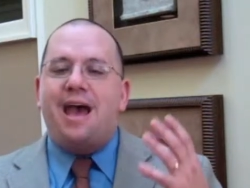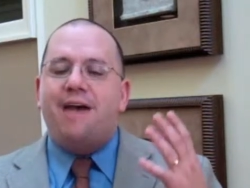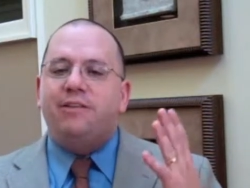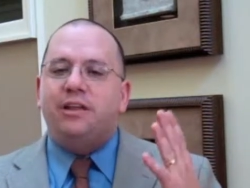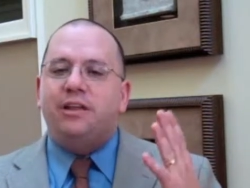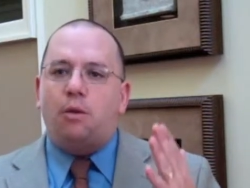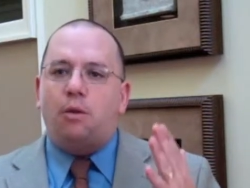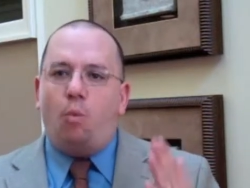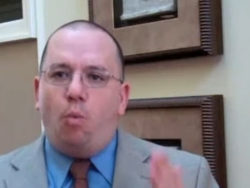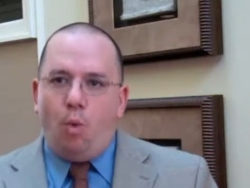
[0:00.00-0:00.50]

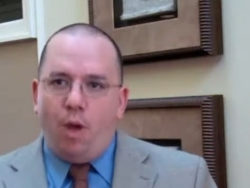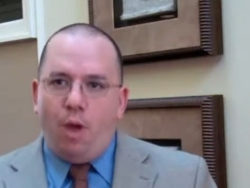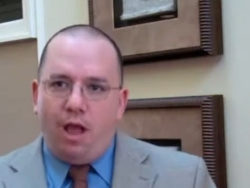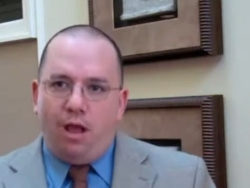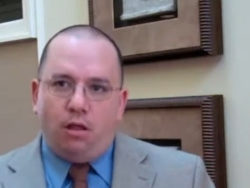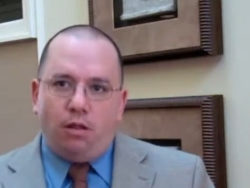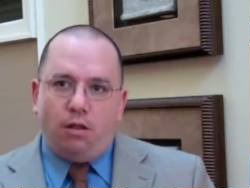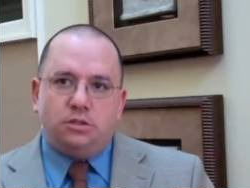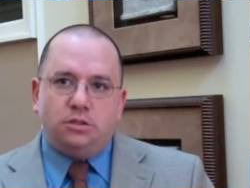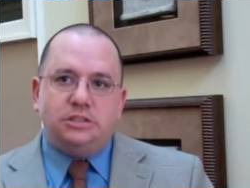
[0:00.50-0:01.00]
having a
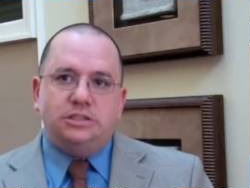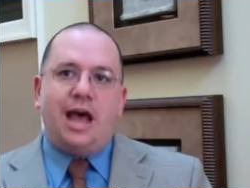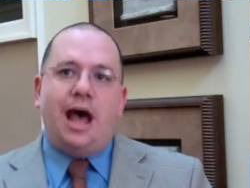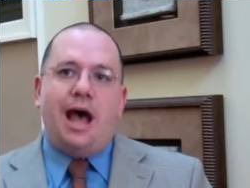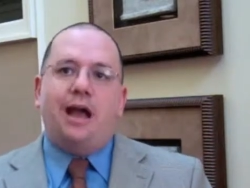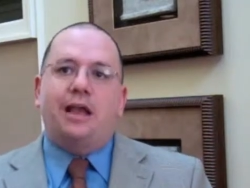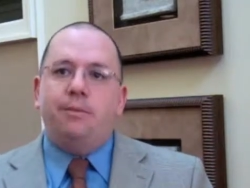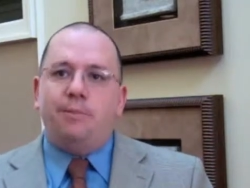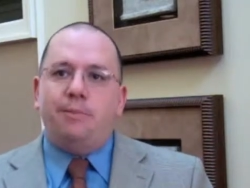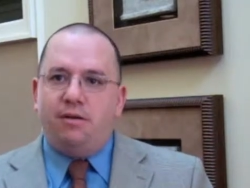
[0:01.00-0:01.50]

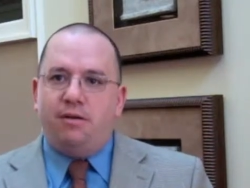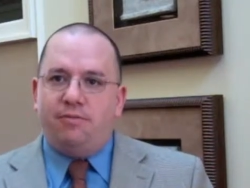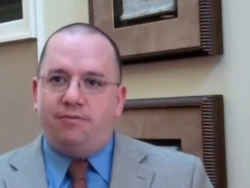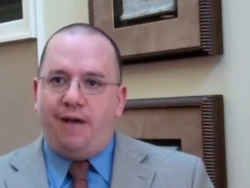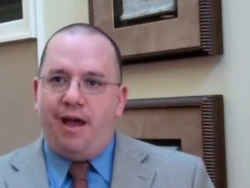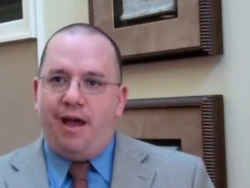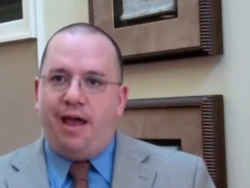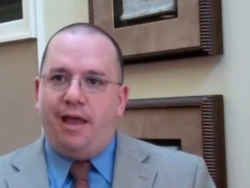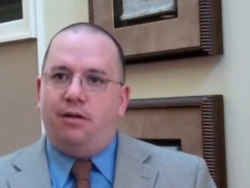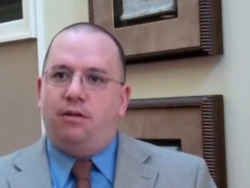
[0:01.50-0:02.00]
well-documented
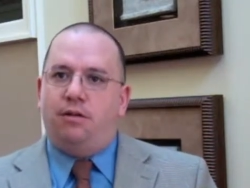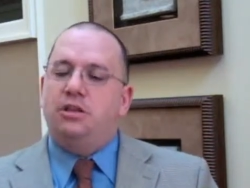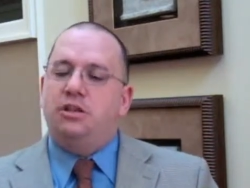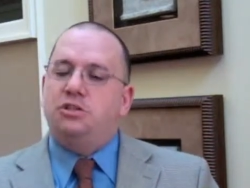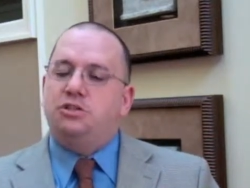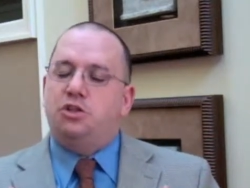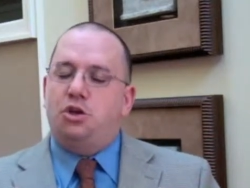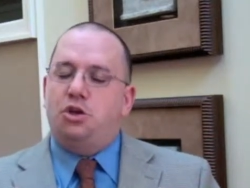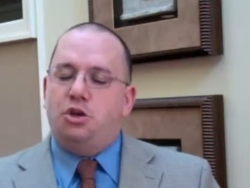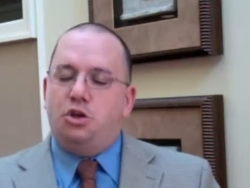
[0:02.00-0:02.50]
file
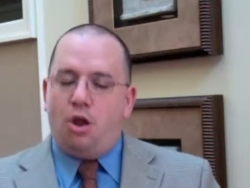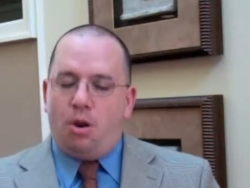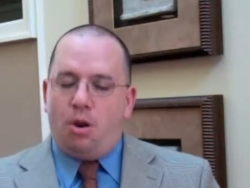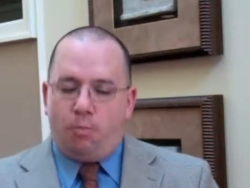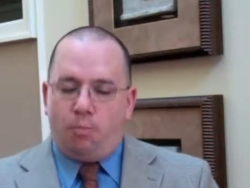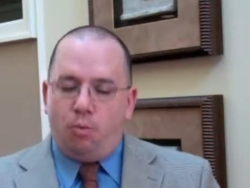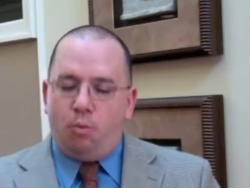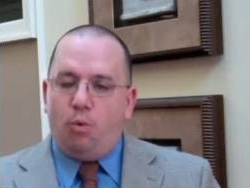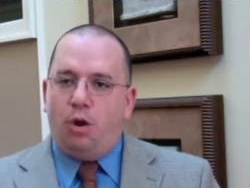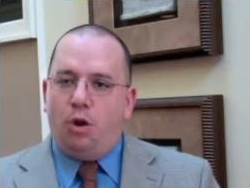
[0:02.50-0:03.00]
is the
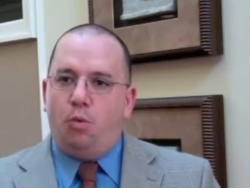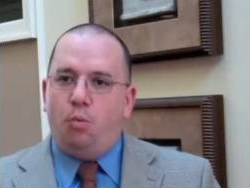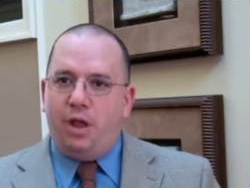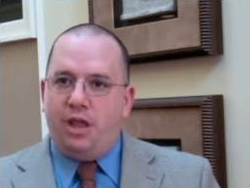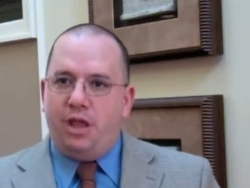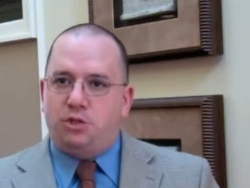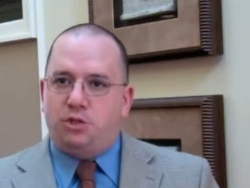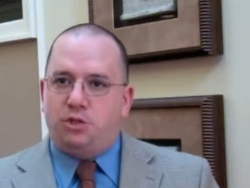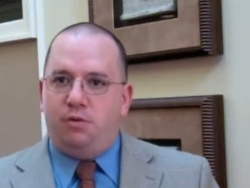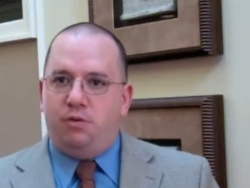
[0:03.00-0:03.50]
number one
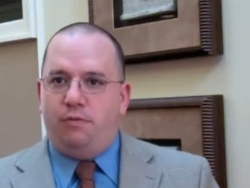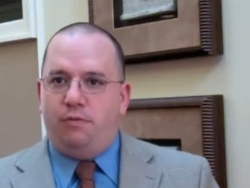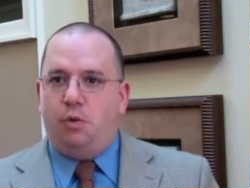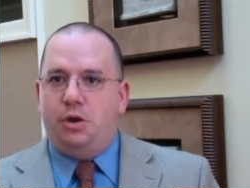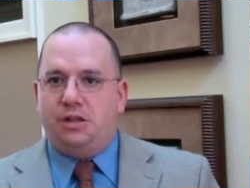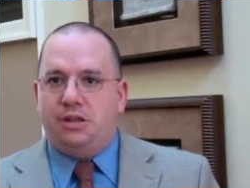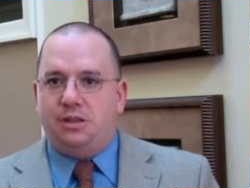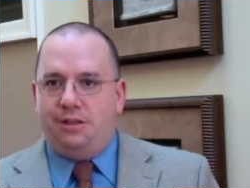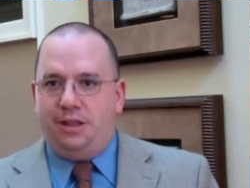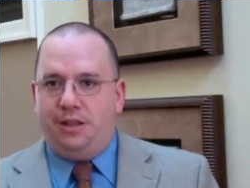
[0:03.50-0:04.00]
way to
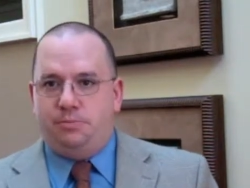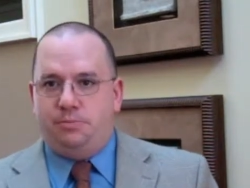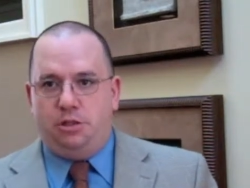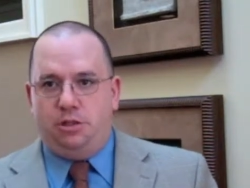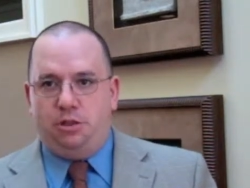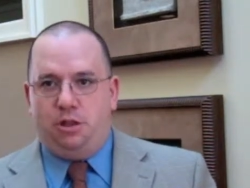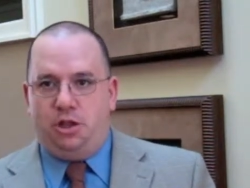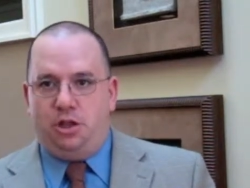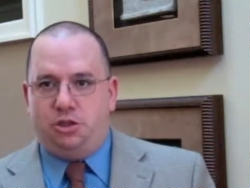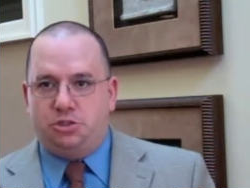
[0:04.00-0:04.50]
avoid
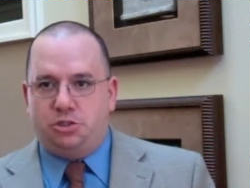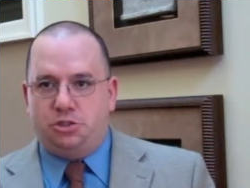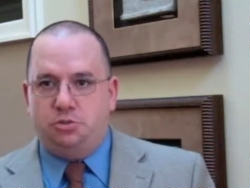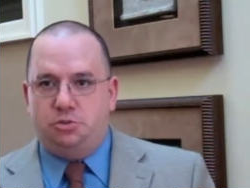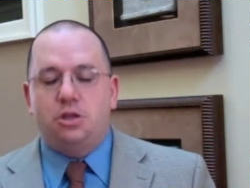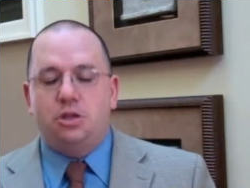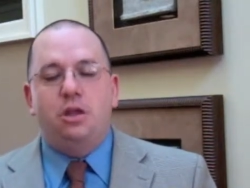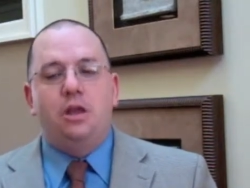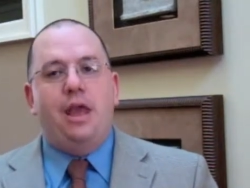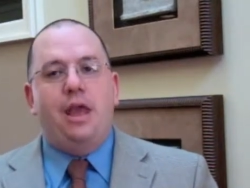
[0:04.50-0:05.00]
claims and
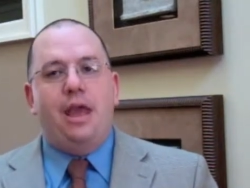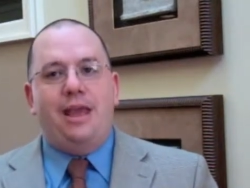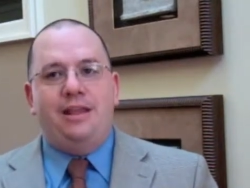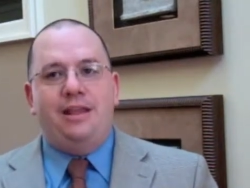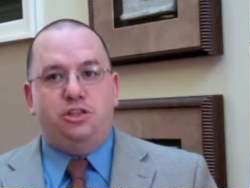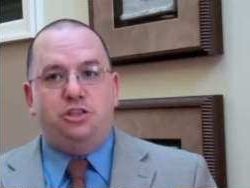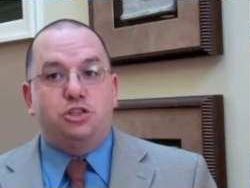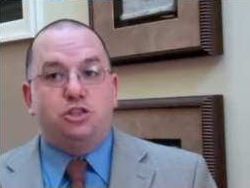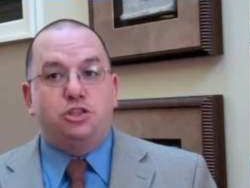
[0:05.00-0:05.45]
lawsuits and